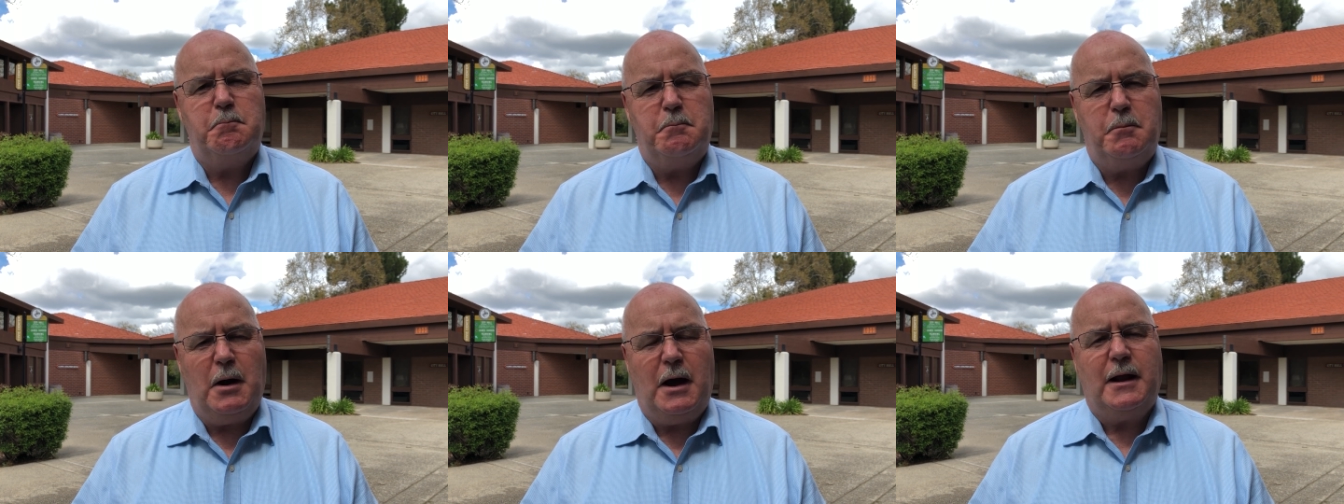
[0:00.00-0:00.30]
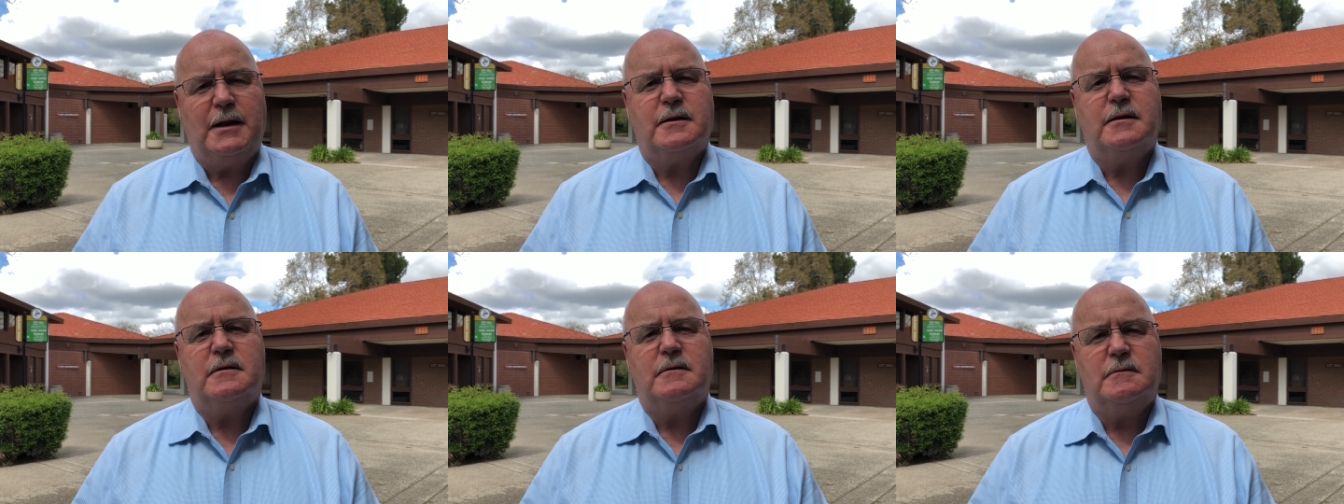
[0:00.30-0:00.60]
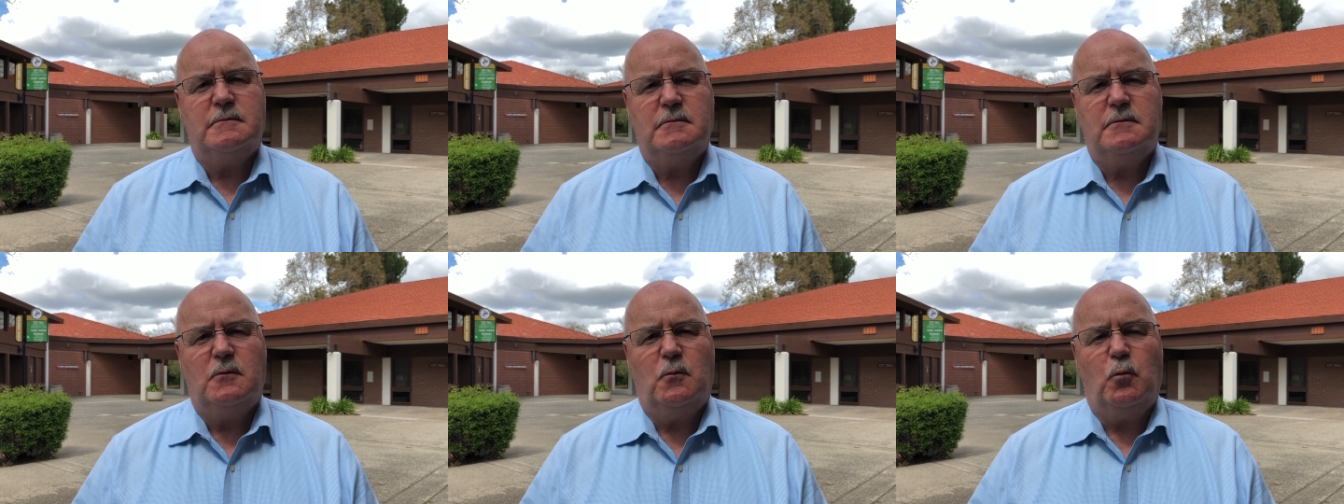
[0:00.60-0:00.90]
But
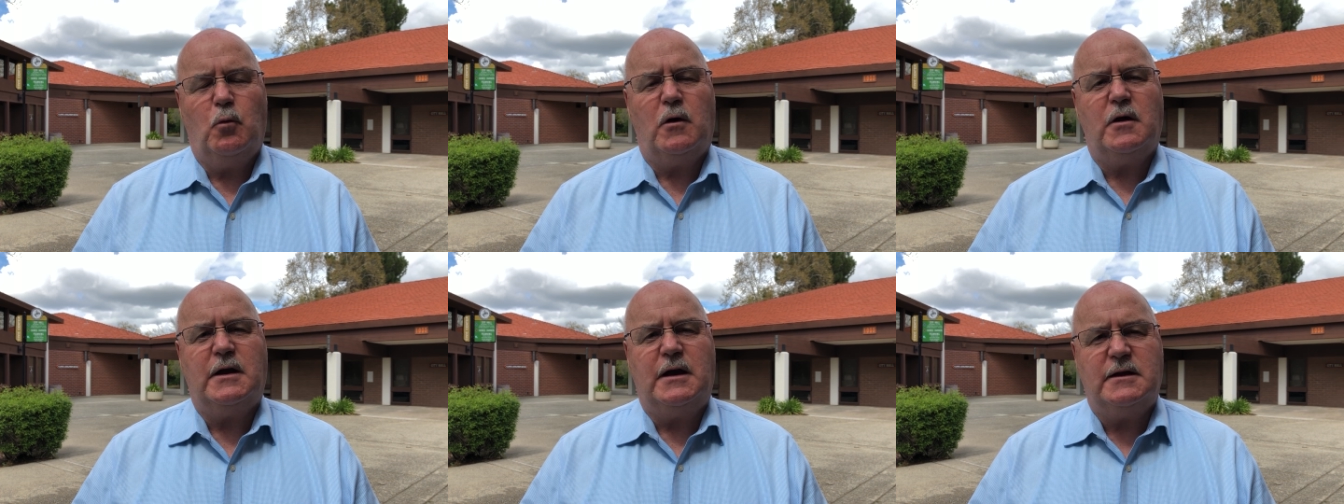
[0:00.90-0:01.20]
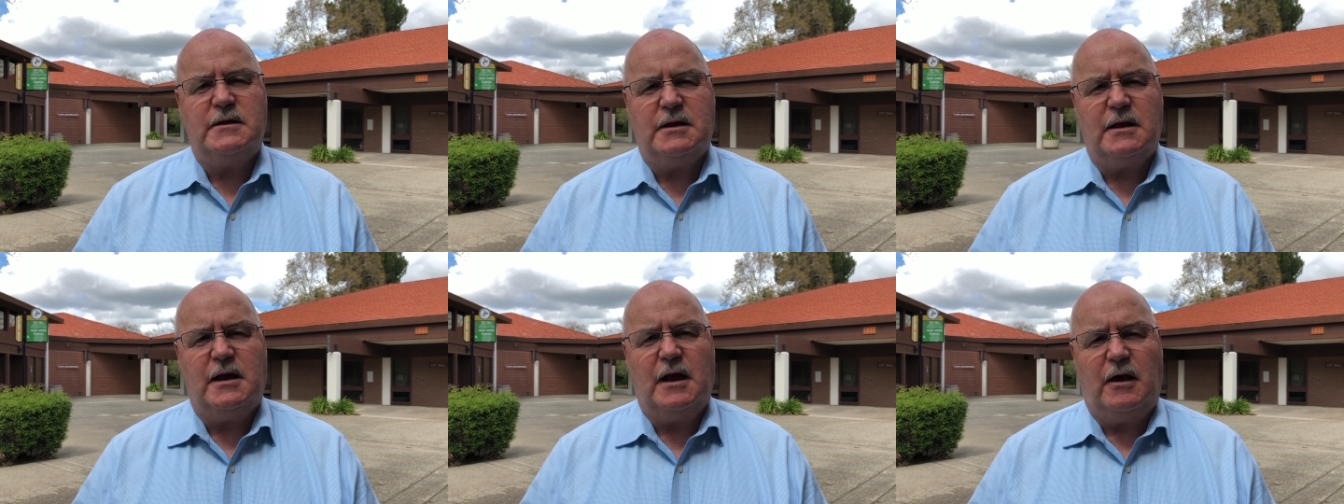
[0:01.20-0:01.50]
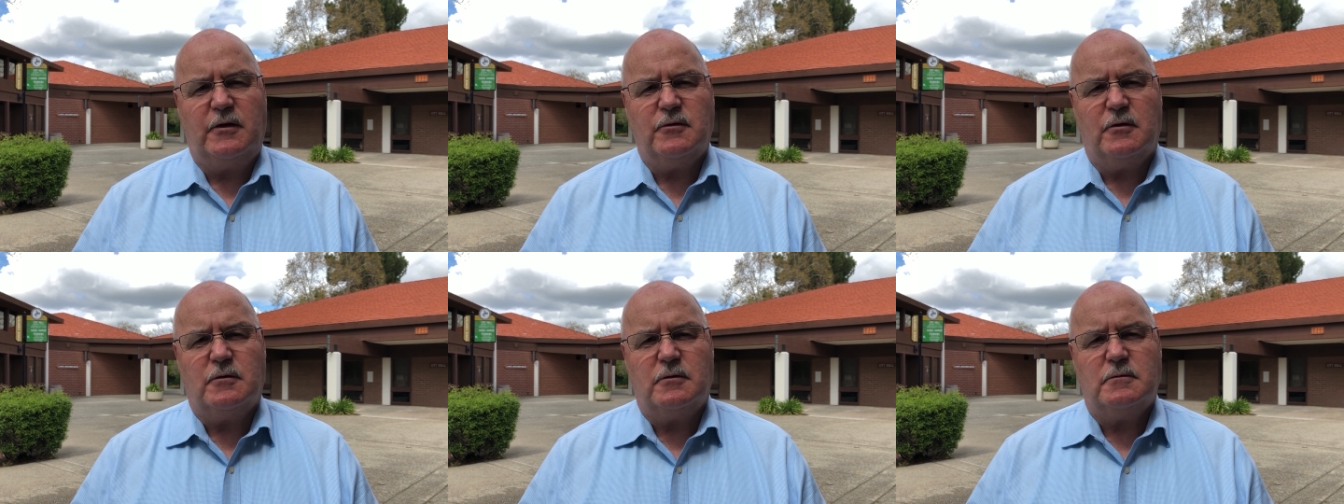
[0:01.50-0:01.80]
working
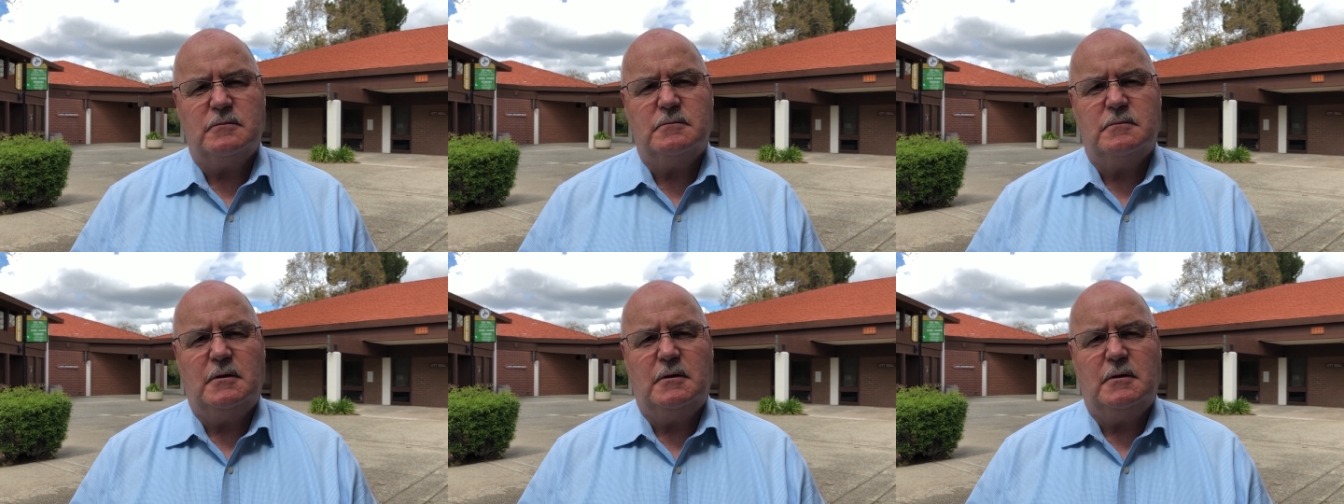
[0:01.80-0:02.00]
together